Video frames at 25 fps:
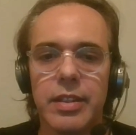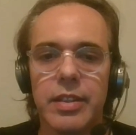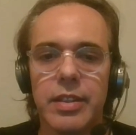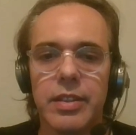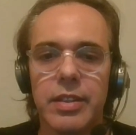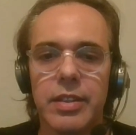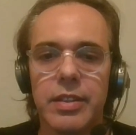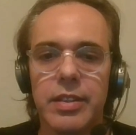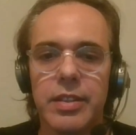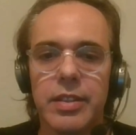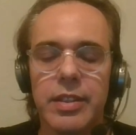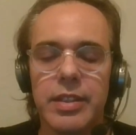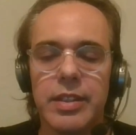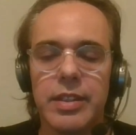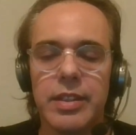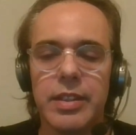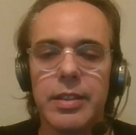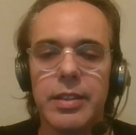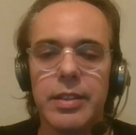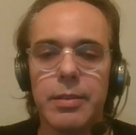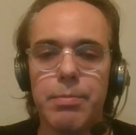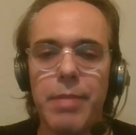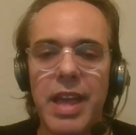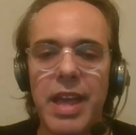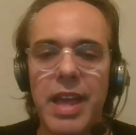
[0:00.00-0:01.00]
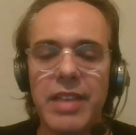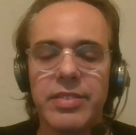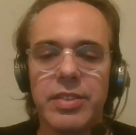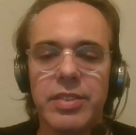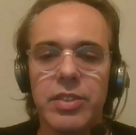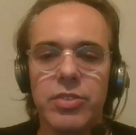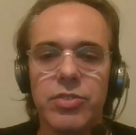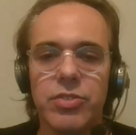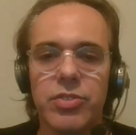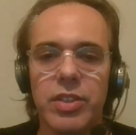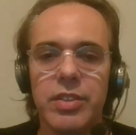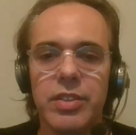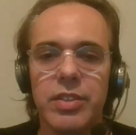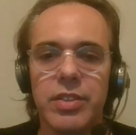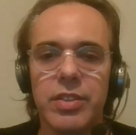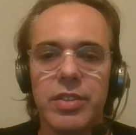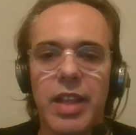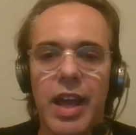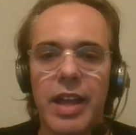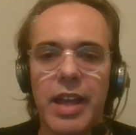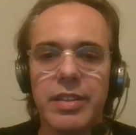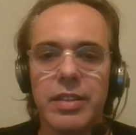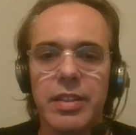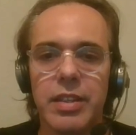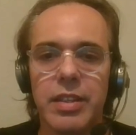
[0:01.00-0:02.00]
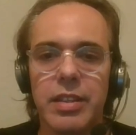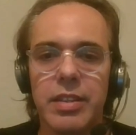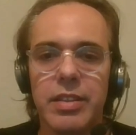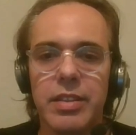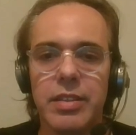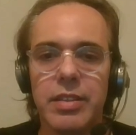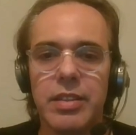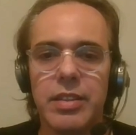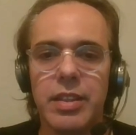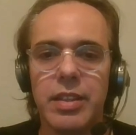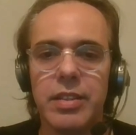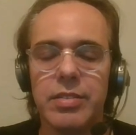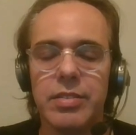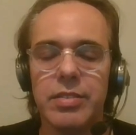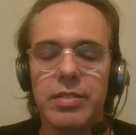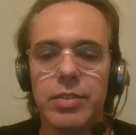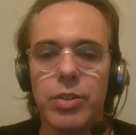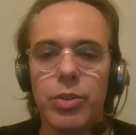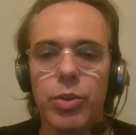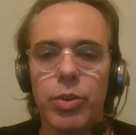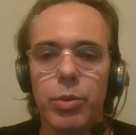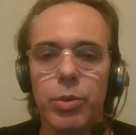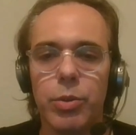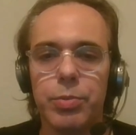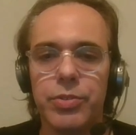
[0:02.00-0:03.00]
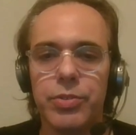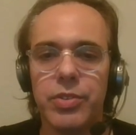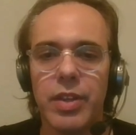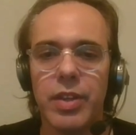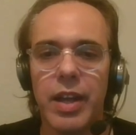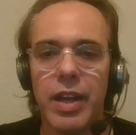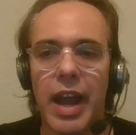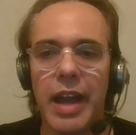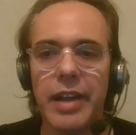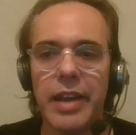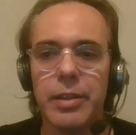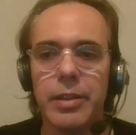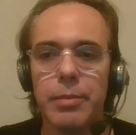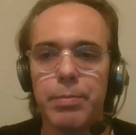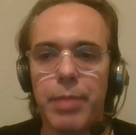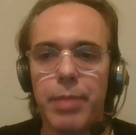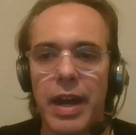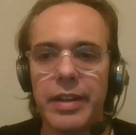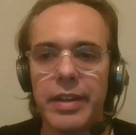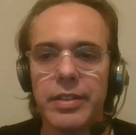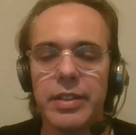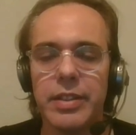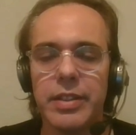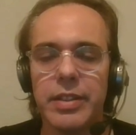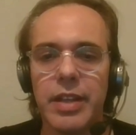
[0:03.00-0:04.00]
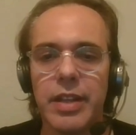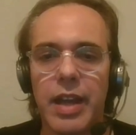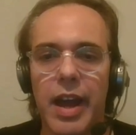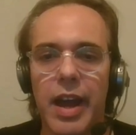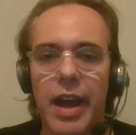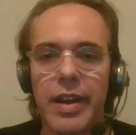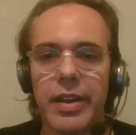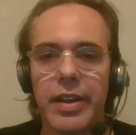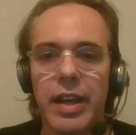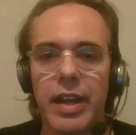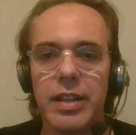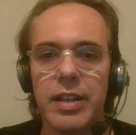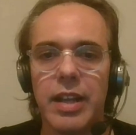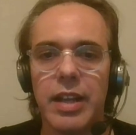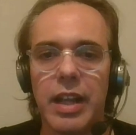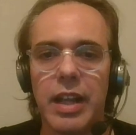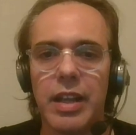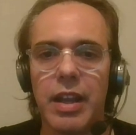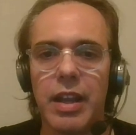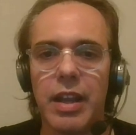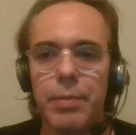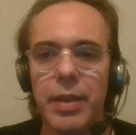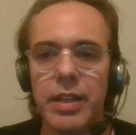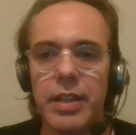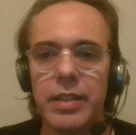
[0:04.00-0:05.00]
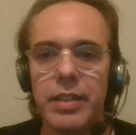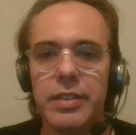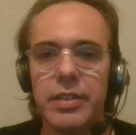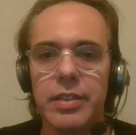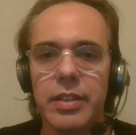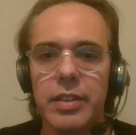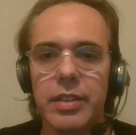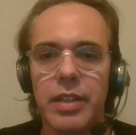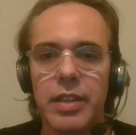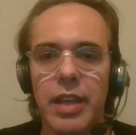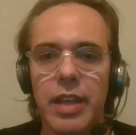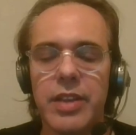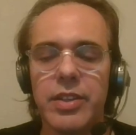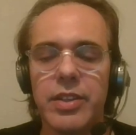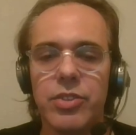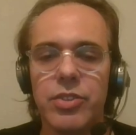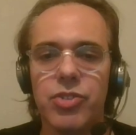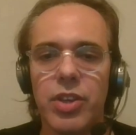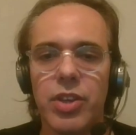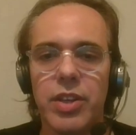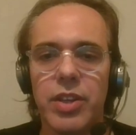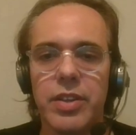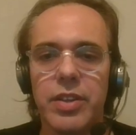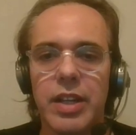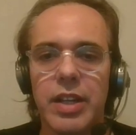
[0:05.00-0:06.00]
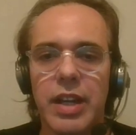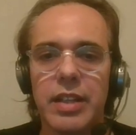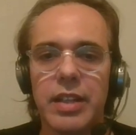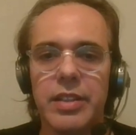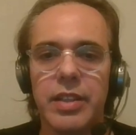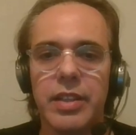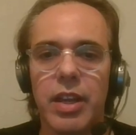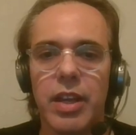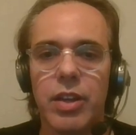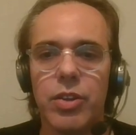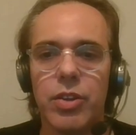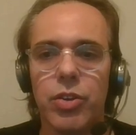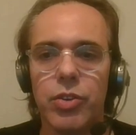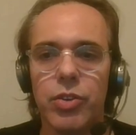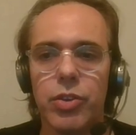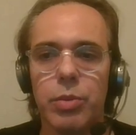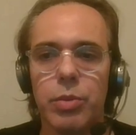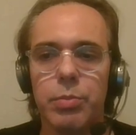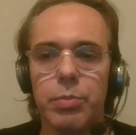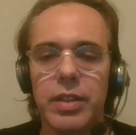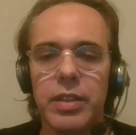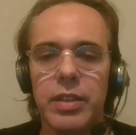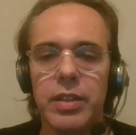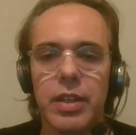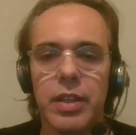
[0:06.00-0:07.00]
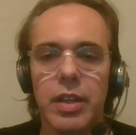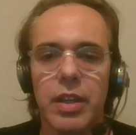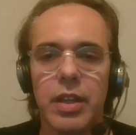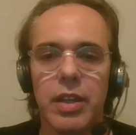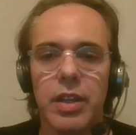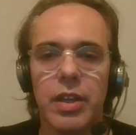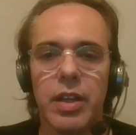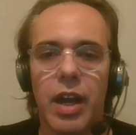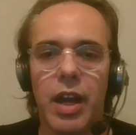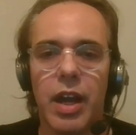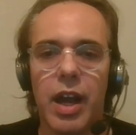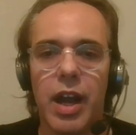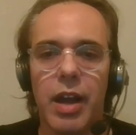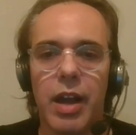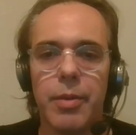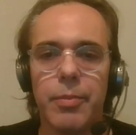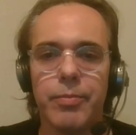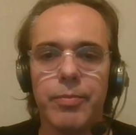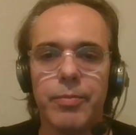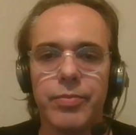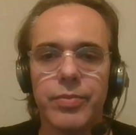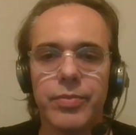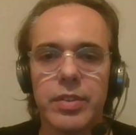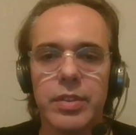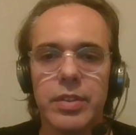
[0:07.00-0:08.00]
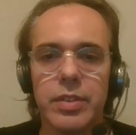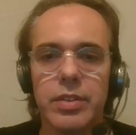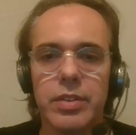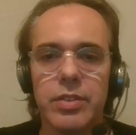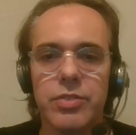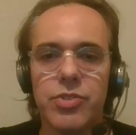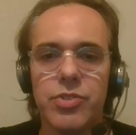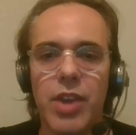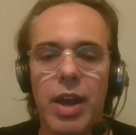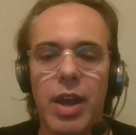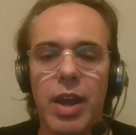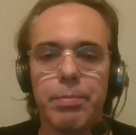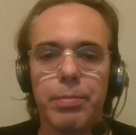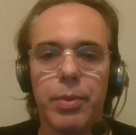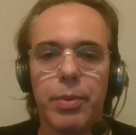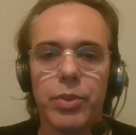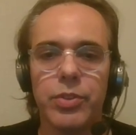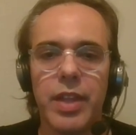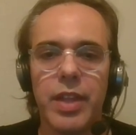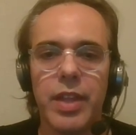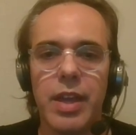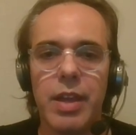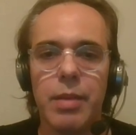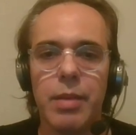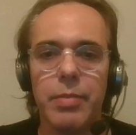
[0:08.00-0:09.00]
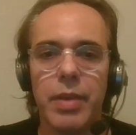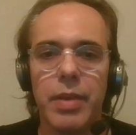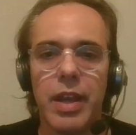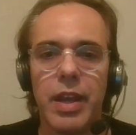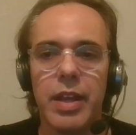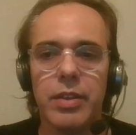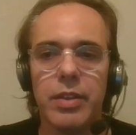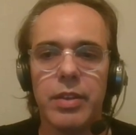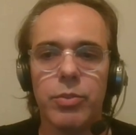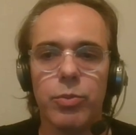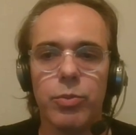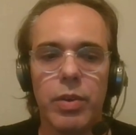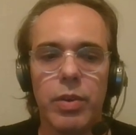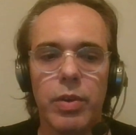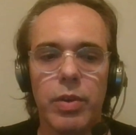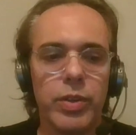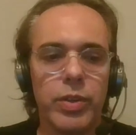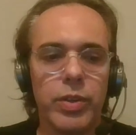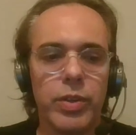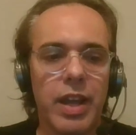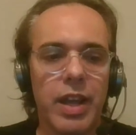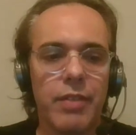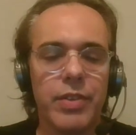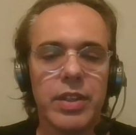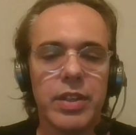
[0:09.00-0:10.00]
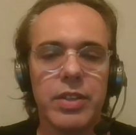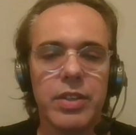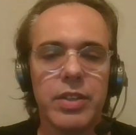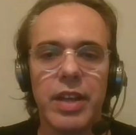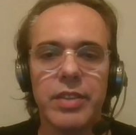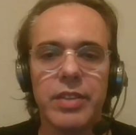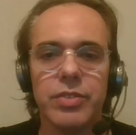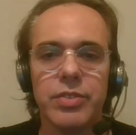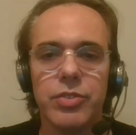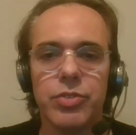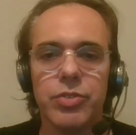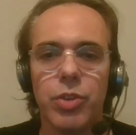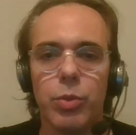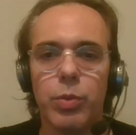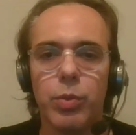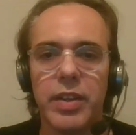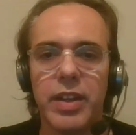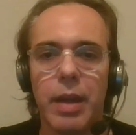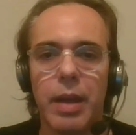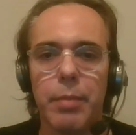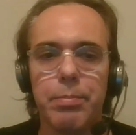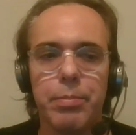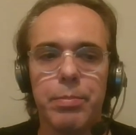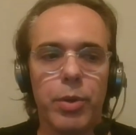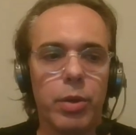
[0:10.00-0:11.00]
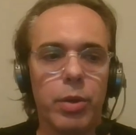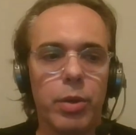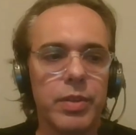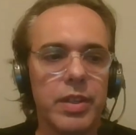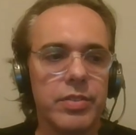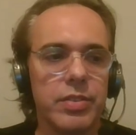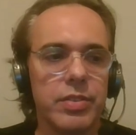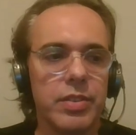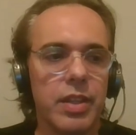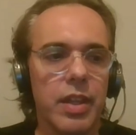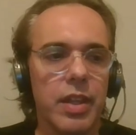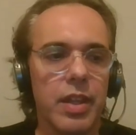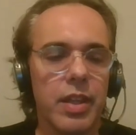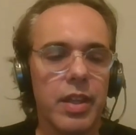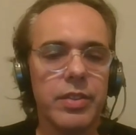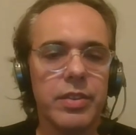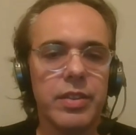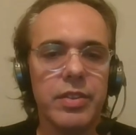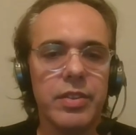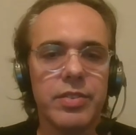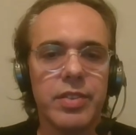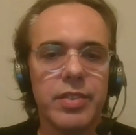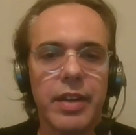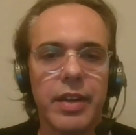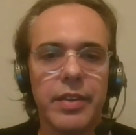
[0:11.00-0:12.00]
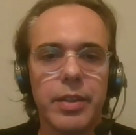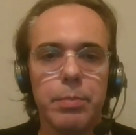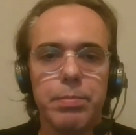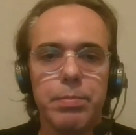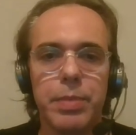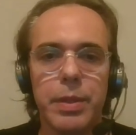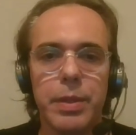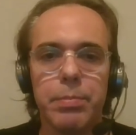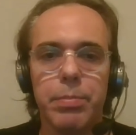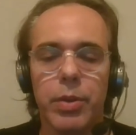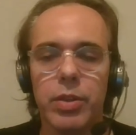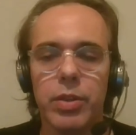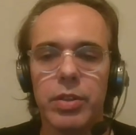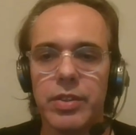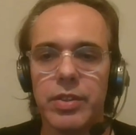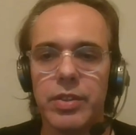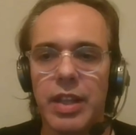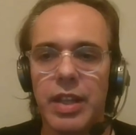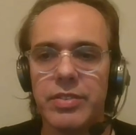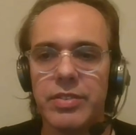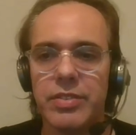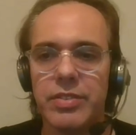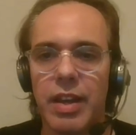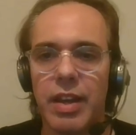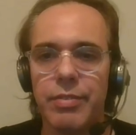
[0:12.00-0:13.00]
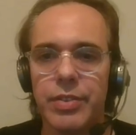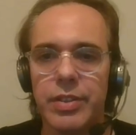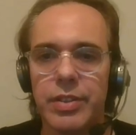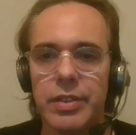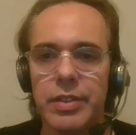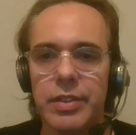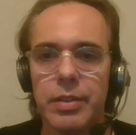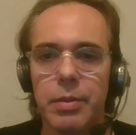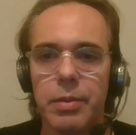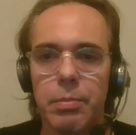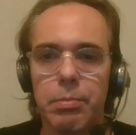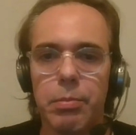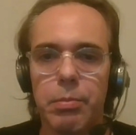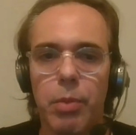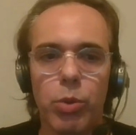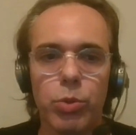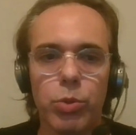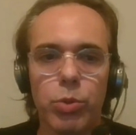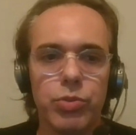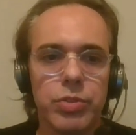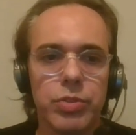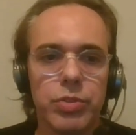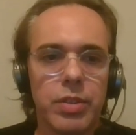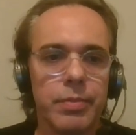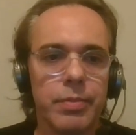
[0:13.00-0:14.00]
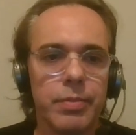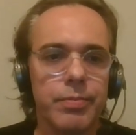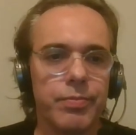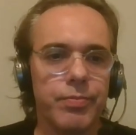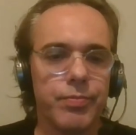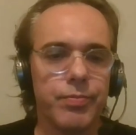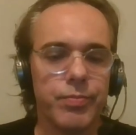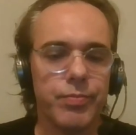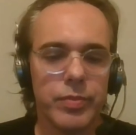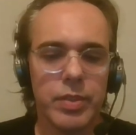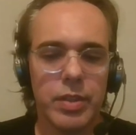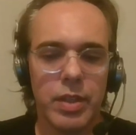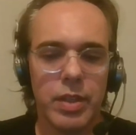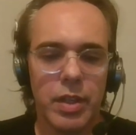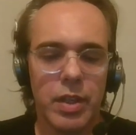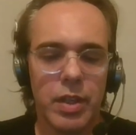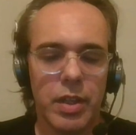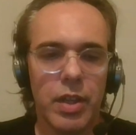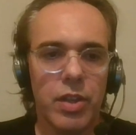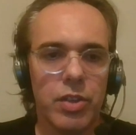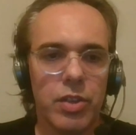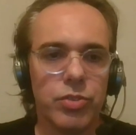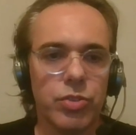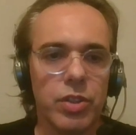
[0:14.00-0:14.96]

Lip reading: the message is that these groups are a burden, are a liability, and in general, the economy jump on them, and when we have a crisis or we have problems, these are the people that suffer most. So